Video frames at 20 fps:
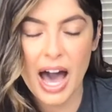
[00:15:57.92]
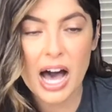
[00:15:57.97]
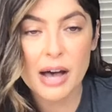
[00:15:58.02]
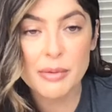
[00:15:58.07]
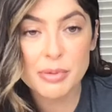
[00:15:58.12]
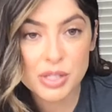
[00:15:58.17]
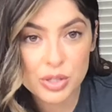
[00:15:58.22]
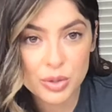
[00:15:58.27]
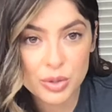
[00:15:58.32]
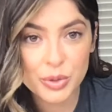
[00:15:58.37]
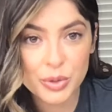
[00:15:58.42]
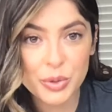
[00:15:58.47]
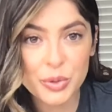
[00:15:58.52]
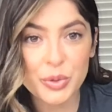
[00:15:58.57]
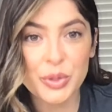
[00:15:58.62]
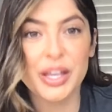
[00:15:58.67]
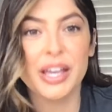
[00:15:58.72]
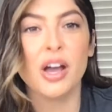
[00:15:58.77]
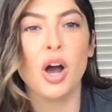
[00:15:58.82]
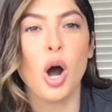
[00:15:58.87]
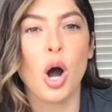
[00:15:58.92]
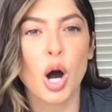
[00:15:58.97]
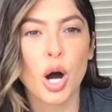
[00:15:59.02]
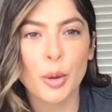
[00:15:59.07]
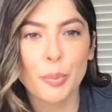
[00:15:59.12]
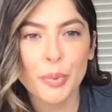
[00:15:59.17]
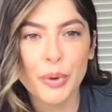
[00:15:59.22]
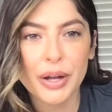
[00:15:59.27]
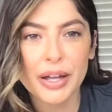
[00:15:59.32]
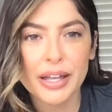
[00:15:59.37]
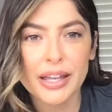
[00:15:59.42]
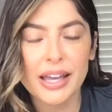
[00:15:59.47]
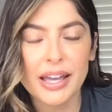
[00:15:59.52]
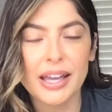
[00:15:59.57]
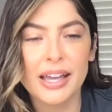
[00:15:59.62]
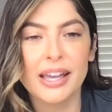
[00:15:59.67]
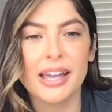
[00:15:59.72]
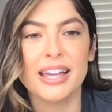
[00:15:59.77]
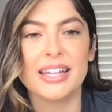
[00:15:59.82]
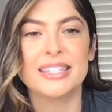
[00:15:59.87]
absolutely
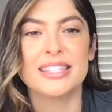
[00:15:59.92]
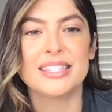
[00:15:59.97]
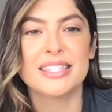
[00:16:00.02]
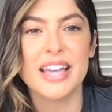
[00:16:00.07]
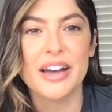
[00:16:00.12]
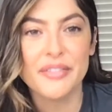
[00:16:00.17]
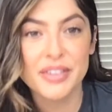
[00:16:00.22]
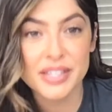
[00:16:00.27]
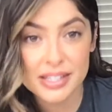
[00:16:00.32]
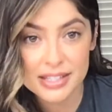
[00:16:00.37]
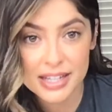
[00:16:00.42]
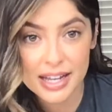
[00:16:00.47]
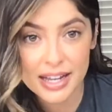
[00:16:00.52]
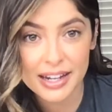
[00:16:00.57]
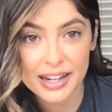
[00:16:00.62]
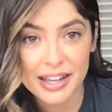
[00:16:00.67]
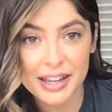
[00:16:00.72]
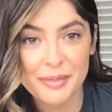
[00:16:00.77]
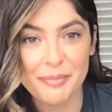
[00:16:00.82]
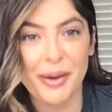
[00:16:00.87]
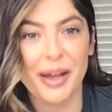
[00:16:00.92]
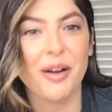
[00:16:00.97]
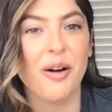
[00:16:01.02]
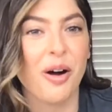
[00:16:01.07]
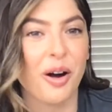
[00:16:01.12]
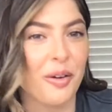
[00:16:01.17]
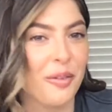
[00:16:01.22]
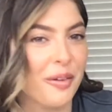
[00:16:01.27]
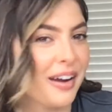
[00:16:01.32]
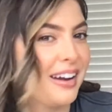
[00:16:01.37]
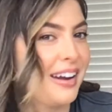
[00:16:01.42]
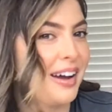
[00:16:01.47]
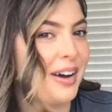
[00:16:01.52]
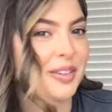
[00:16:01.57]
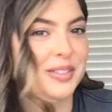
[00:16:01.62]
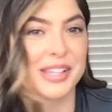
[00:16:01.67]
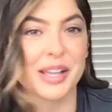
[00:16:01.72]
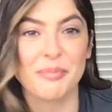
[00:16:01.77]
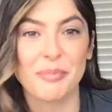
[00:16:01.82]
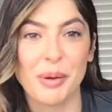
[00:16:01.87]
heartbreaking and devastating. My heart right
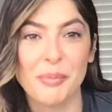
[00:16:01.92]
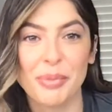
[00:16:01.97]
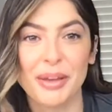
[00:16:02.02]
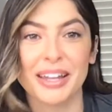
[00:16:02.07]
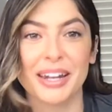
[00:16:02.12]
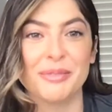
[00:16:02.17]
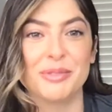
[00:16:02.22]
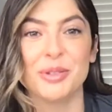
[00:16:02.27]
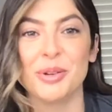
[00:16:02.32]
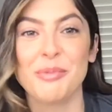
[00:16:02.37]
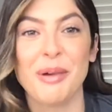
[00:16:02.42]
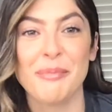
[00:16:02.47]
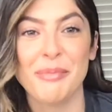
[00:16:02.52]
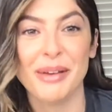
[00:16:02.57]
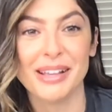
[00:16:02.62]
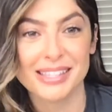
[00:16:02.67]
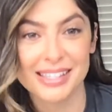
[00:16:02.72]
now is like pumping, and I'm doing my